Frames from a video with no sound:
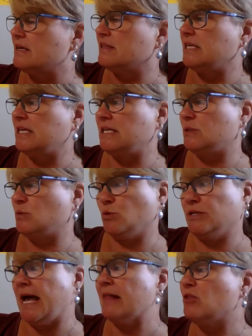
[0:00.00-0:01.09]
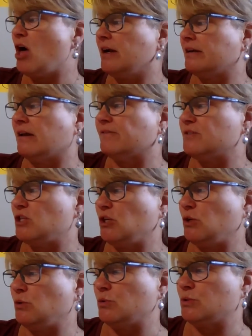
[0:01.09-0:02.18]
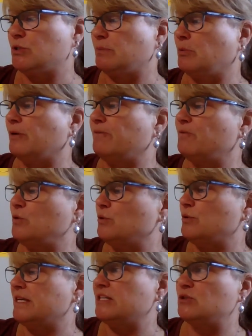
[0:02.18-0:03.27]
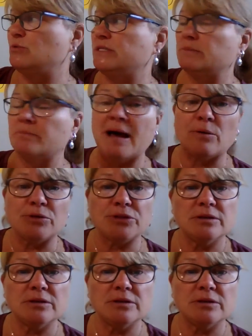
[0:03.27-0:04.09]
These were not long enough to use to put food into his mouth.